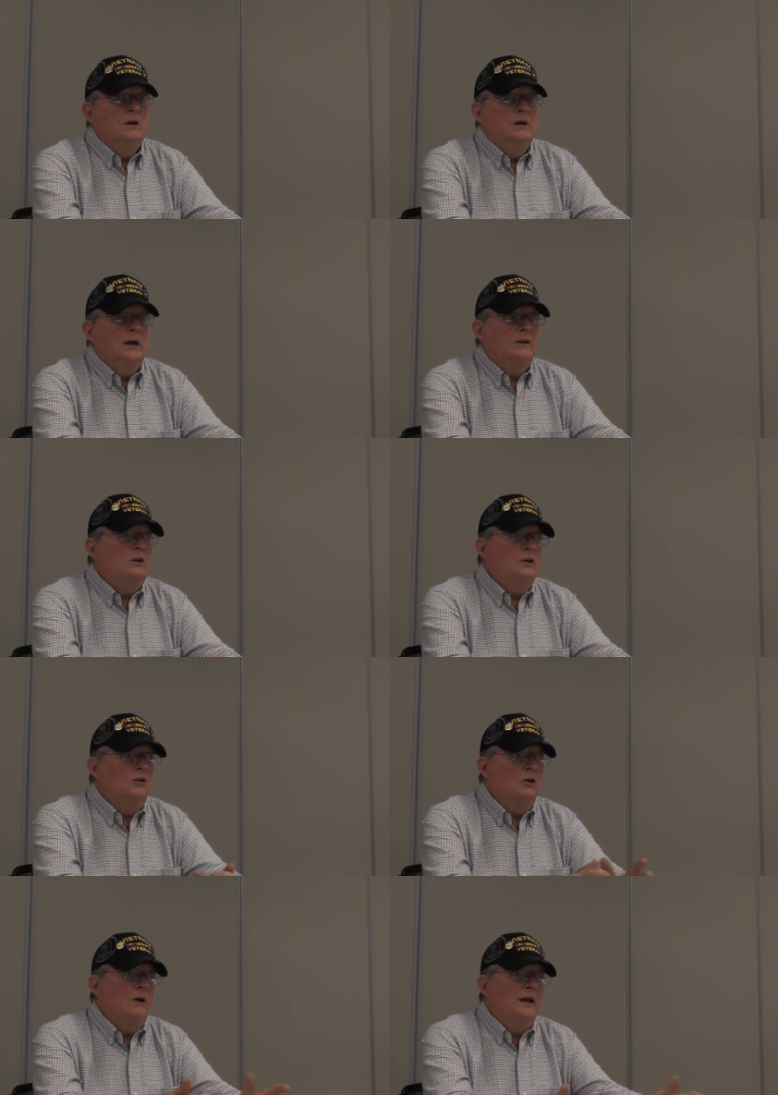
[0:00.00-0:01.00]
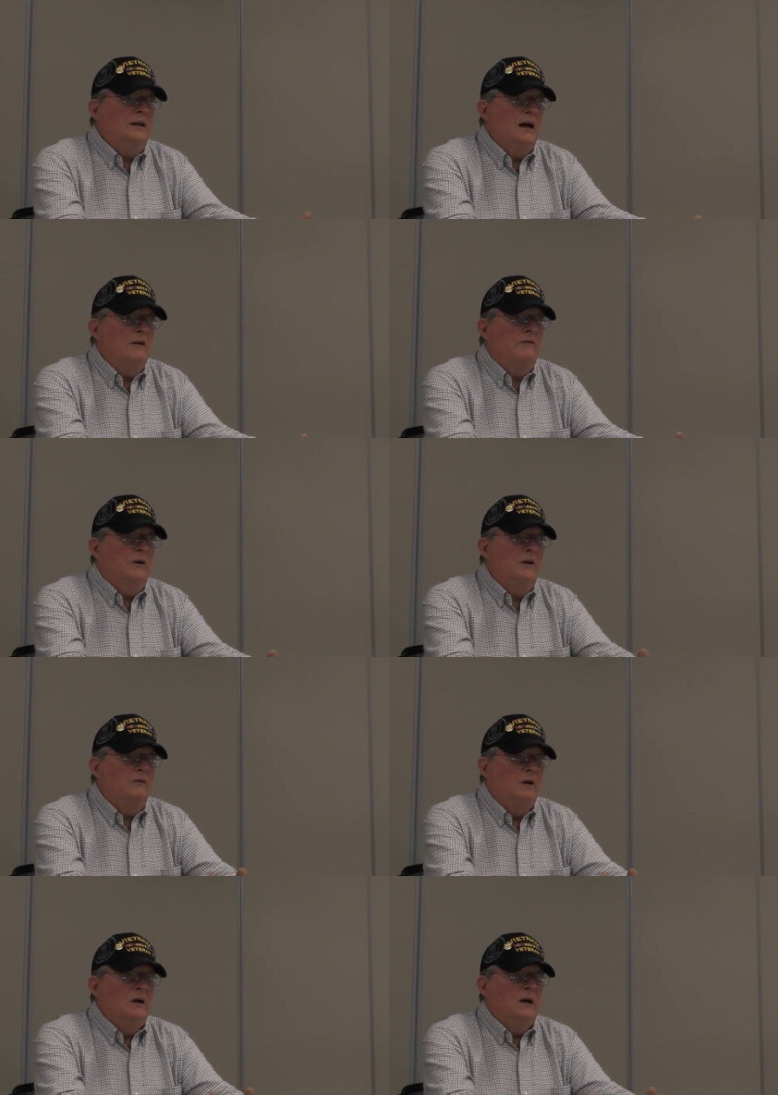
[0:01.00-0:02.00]
And during that time frame,
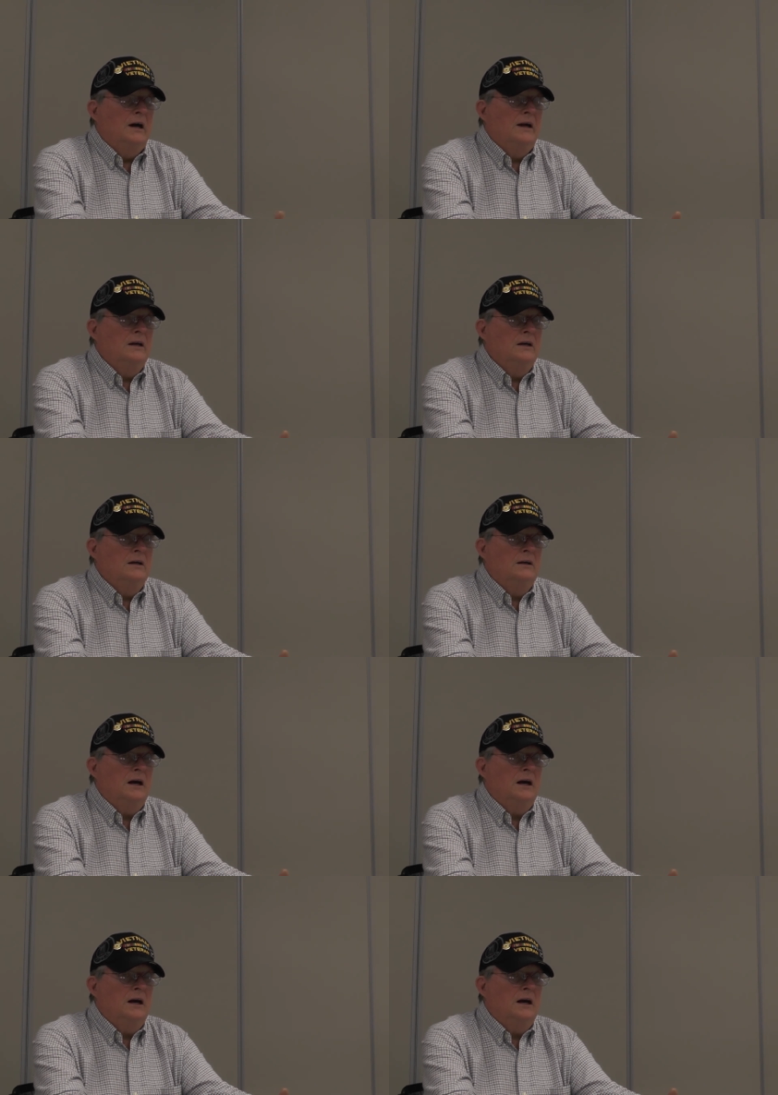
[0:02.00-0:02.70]
I